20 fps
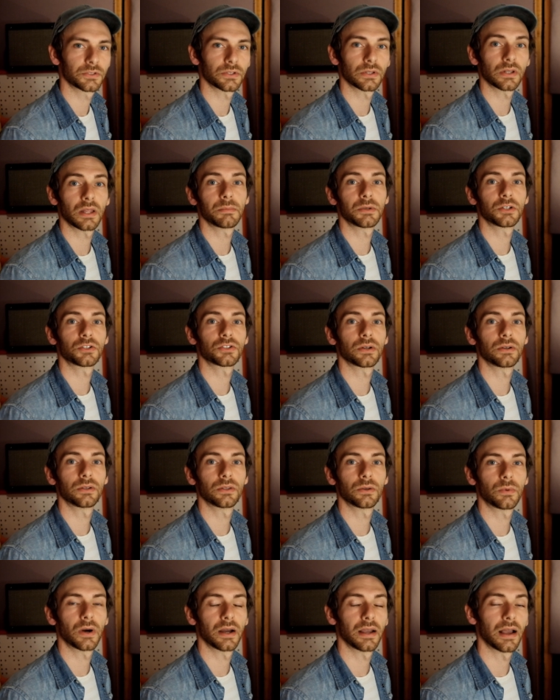So let me show
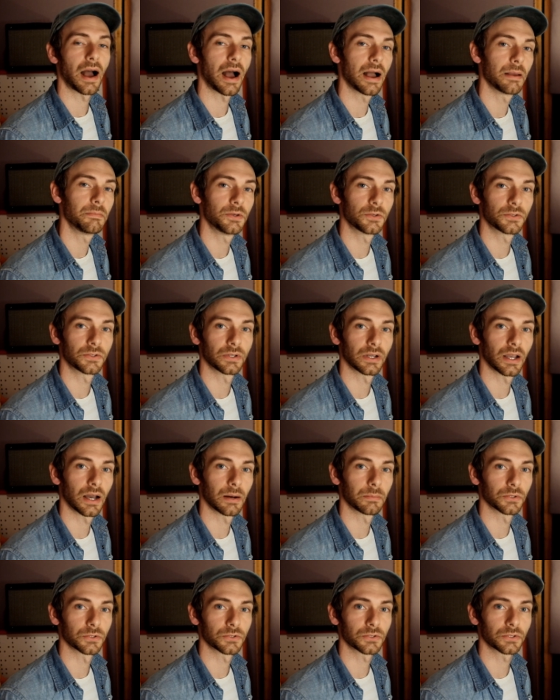you the way I'm using
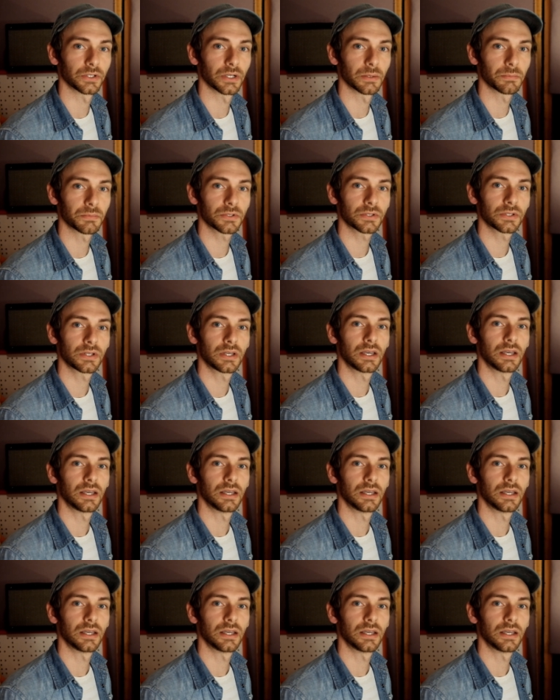Apple scripts